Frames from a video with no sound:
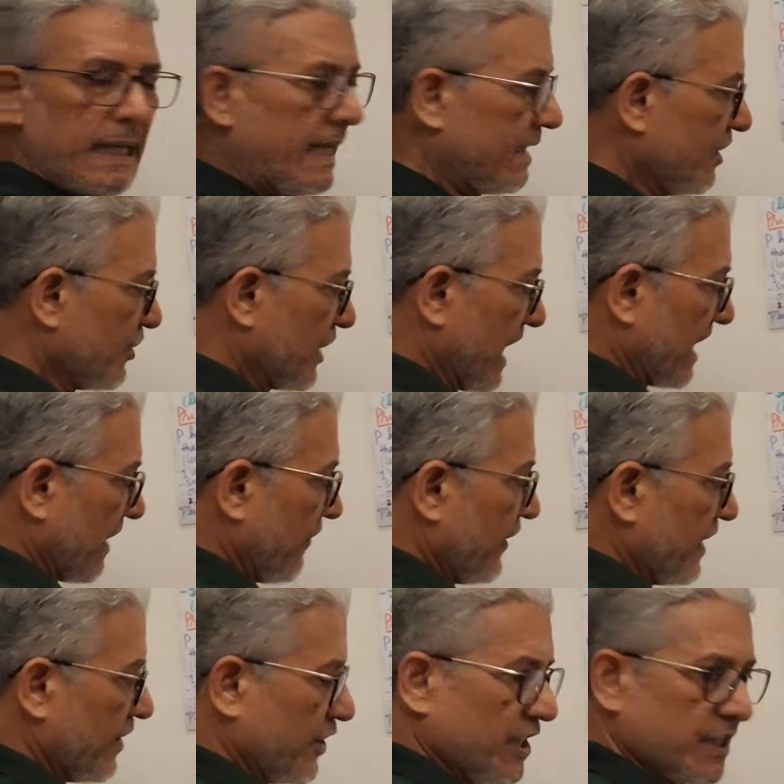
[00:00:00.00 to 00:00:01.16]
in the set of
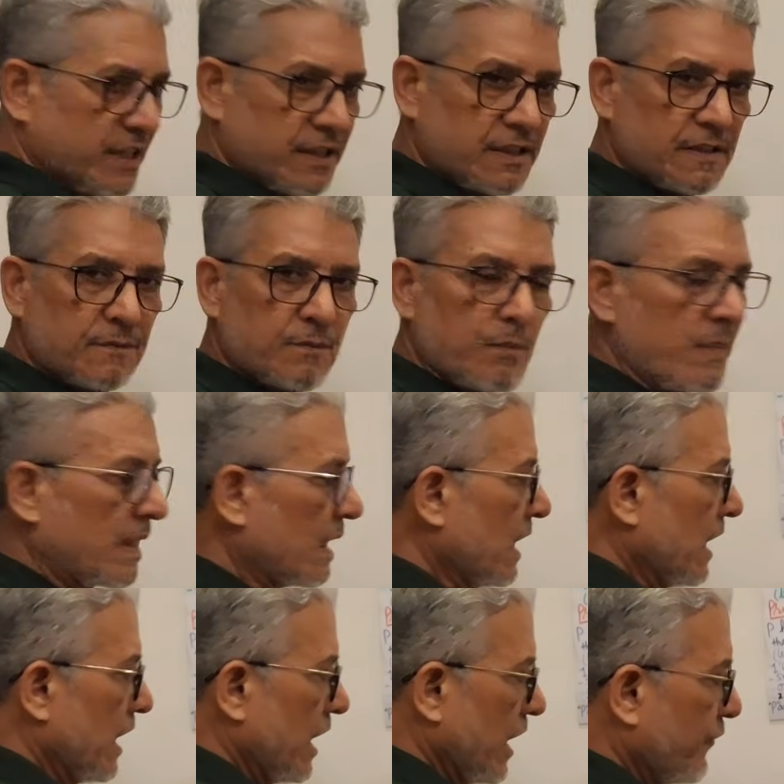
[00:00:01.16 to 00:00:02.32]
integers,
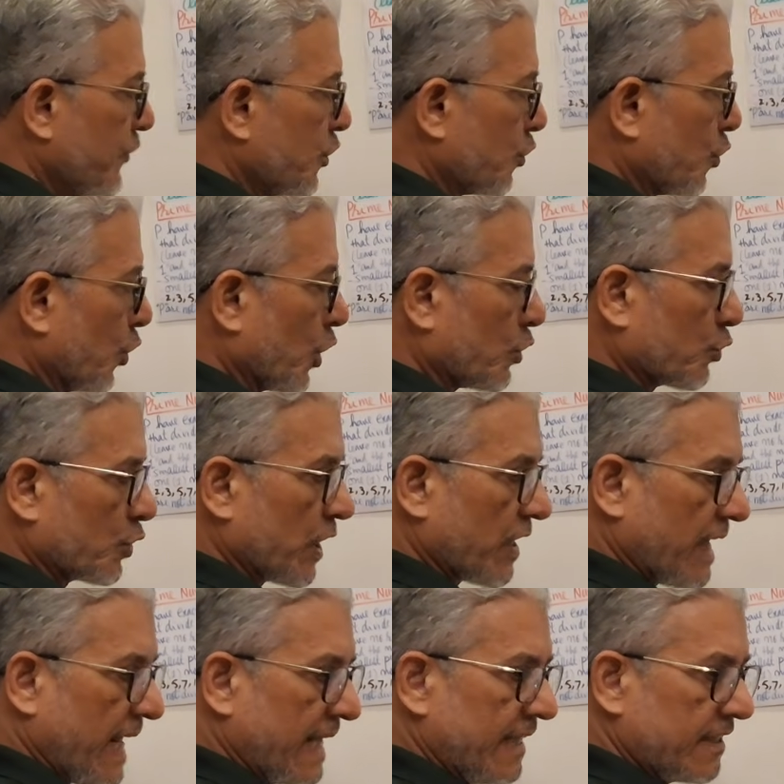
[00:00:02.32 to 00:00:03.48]
if you go to the
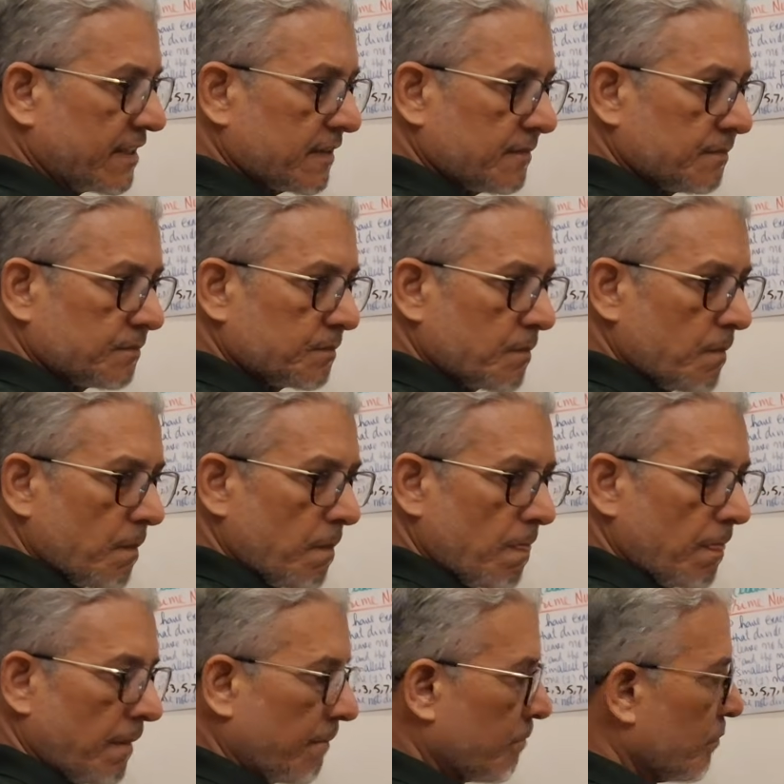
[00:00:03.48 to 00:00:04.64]
right,
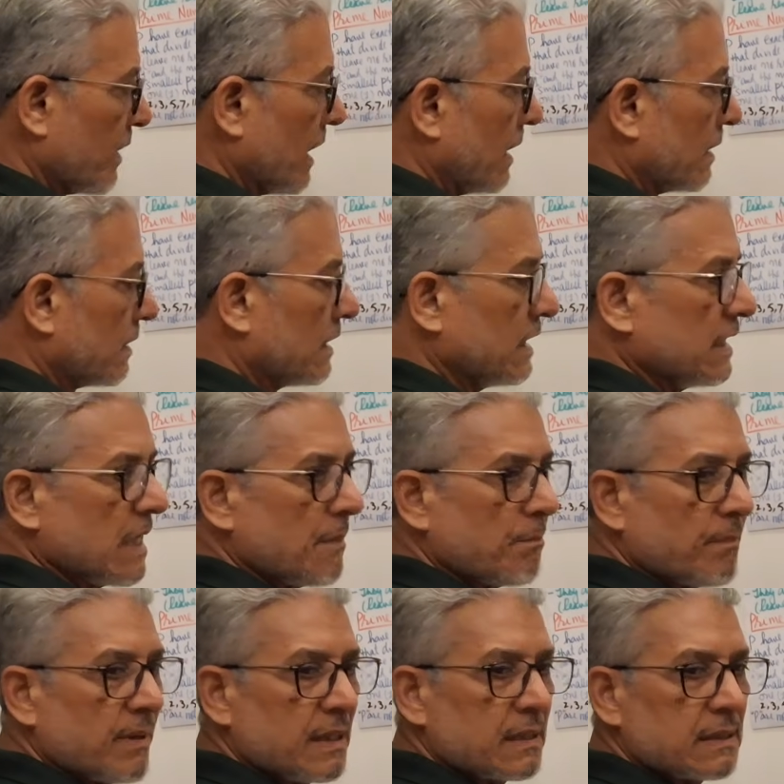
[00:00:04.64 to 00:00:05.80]
the
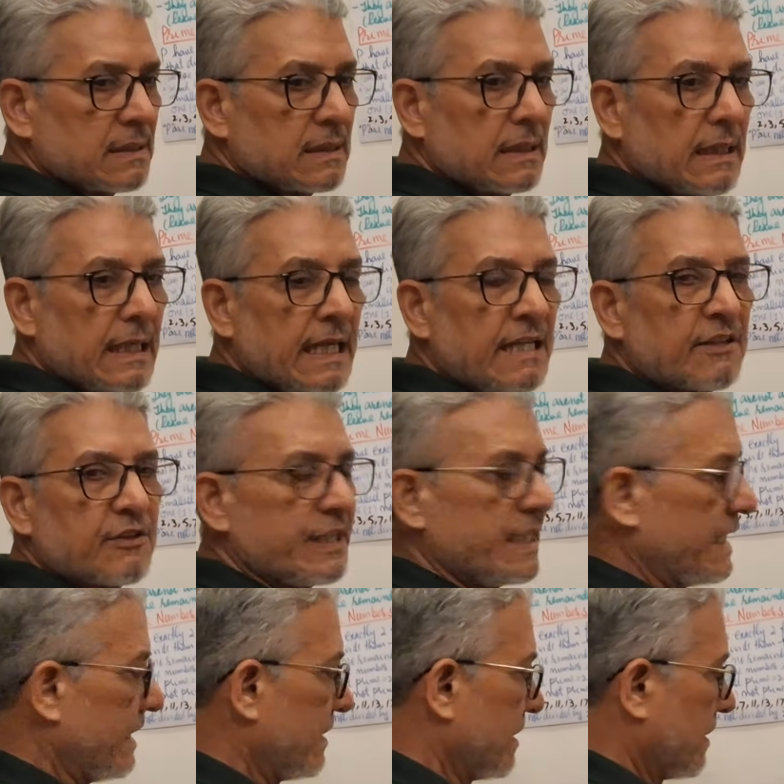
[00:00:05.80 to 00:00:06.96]
numbers
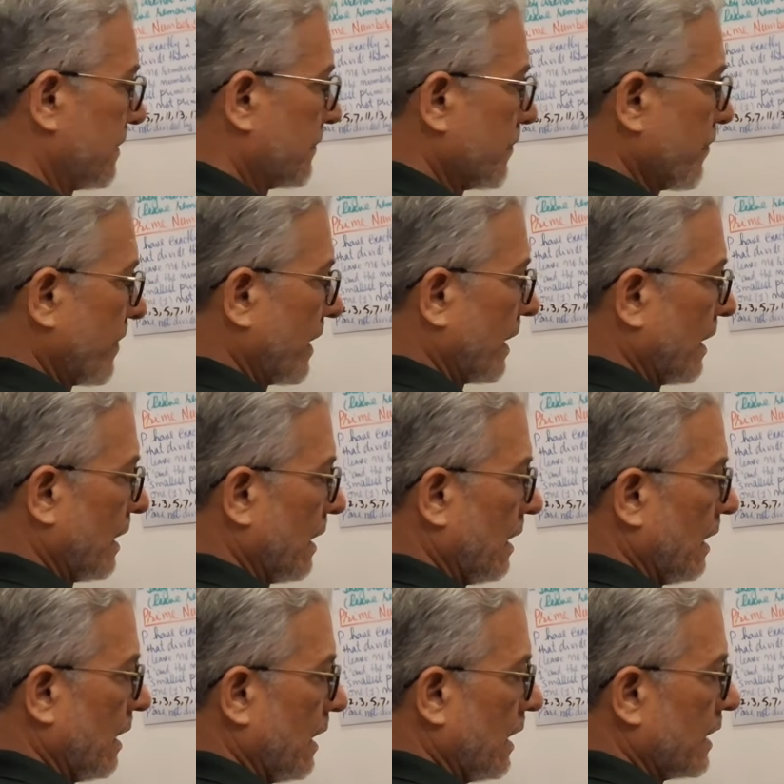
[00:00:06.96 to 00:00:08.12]
increase.
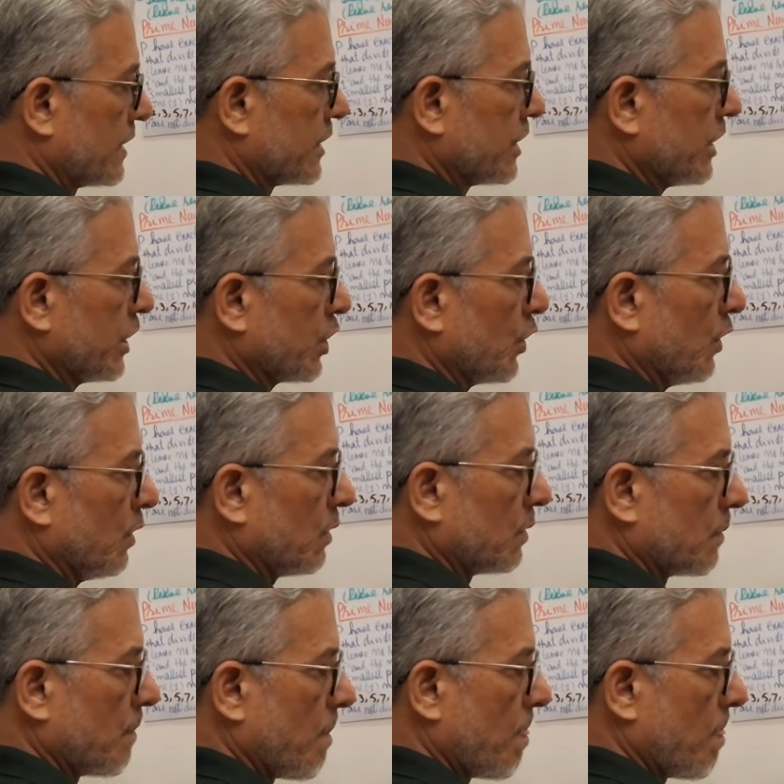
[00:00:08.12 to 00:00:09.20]
0,